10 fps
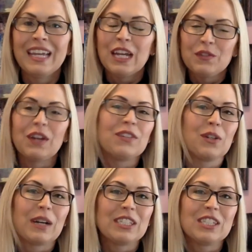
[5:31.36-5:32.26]
If you have any
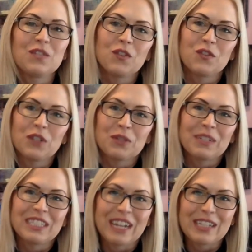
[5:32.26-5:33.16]
questions, feel free to
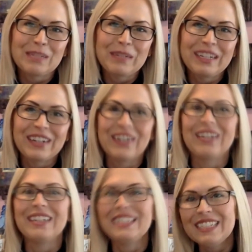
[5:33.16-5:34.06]
reach out to me on
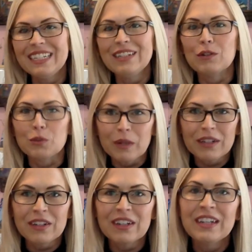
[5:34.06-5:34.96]
LinkedIn or
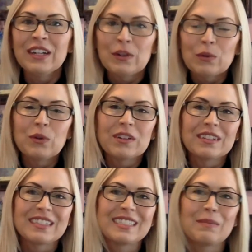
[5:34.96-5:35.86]
Twitter
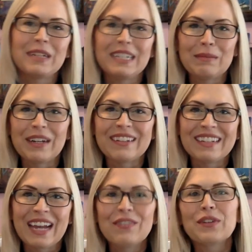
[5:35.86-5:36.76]
or send me an email.
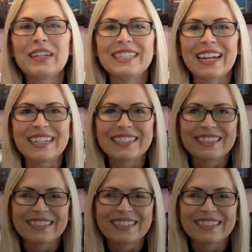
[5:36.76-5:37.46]
Have a great day.